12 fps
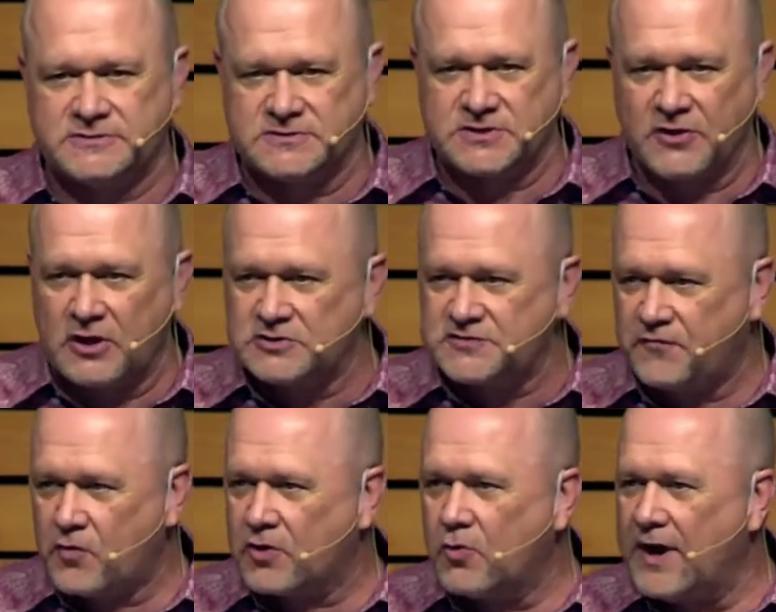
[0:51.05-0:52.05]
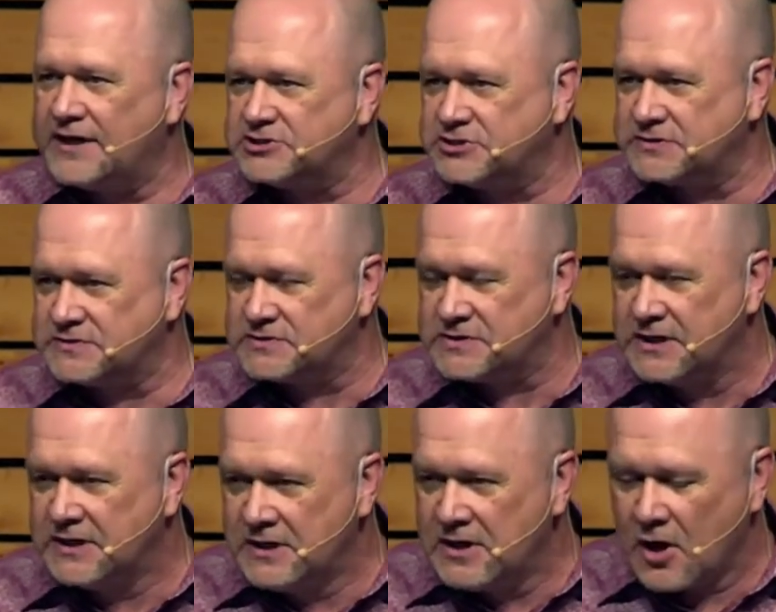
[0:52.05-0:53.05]
So those 4 questions
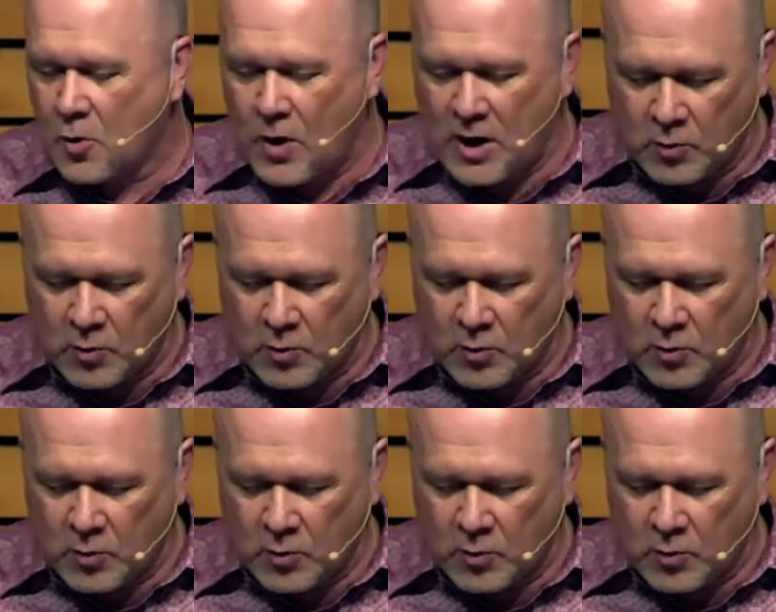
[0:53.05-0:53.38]
are what